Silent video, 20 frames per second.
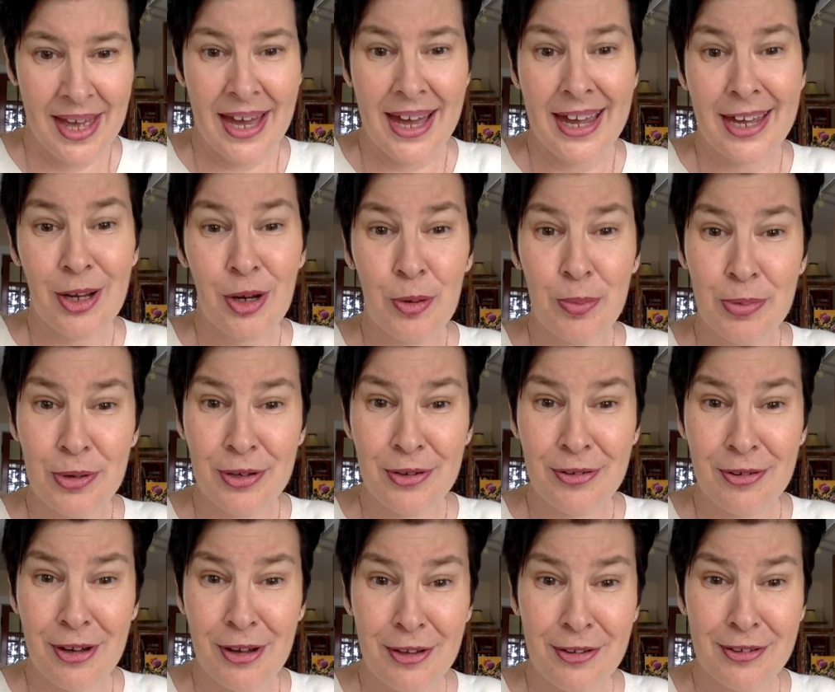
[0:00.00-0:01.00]
I hope you
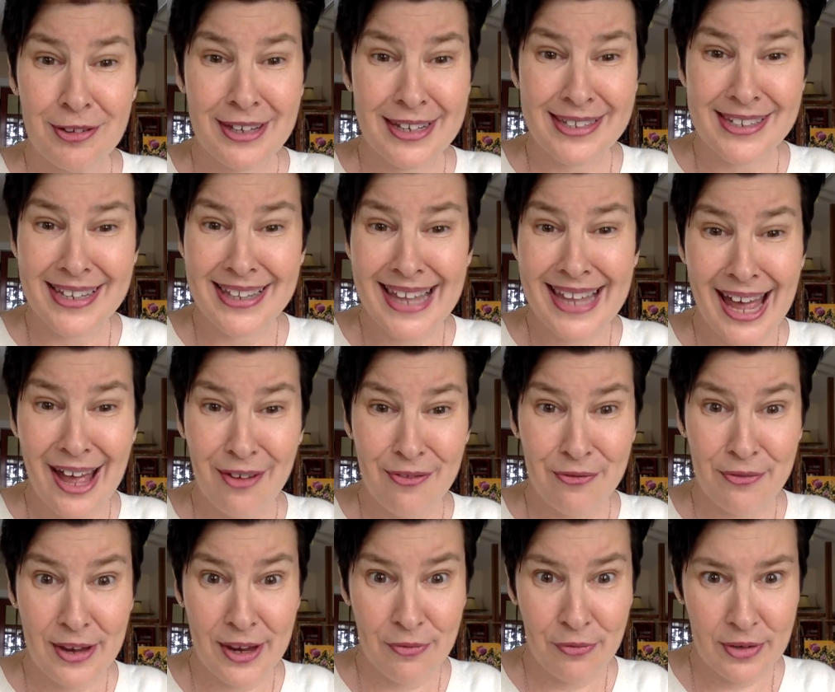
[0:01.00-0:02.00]
all get to laugh
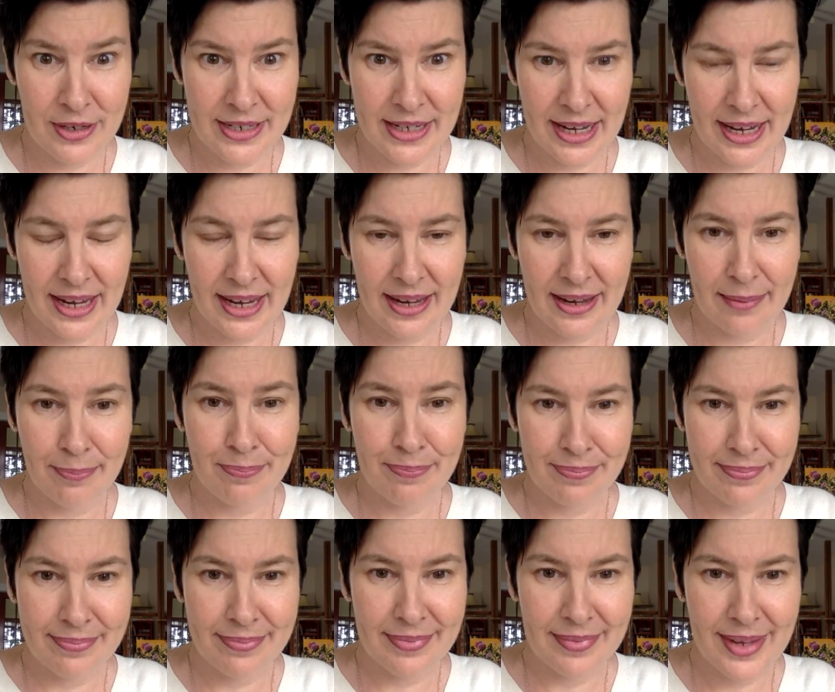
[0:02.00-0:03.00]
every day.
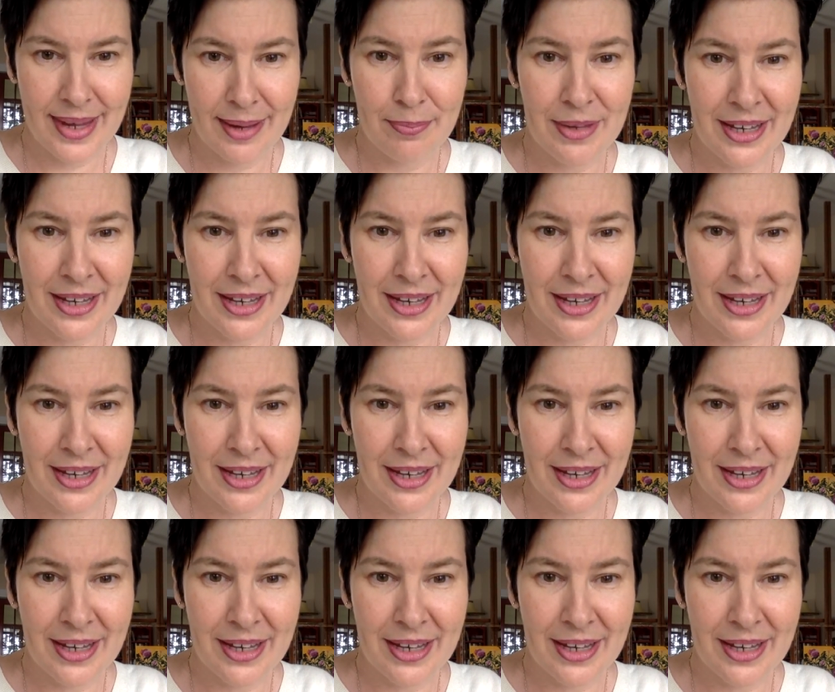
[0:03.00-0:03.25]
I'm